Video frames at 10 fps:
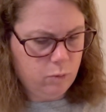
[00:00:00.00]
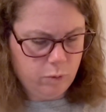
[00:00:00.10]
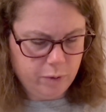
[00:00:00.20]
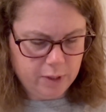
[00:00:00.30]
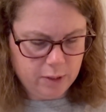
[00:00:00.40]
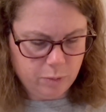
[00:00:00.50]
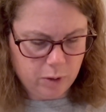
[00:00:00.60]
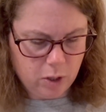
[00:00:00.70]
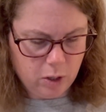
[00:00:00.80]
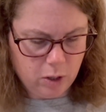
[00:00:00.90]
was this one
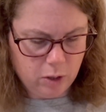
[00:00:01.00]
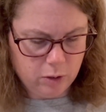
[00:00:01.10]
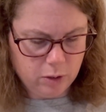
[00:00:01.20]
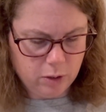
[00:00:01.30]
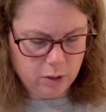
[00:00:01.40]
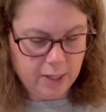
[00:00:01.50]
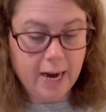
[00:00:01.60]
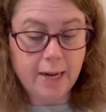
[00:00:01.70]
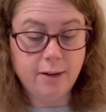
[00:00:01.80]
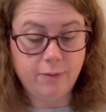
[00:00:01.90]
called?
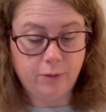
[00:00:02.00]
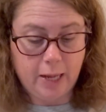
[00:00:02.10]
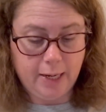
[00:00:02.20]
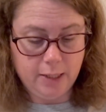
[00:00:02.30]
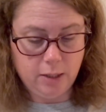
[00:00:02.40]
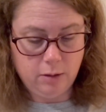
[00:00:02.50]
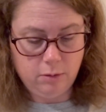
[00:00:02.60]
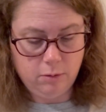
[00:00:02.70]
Night Flight.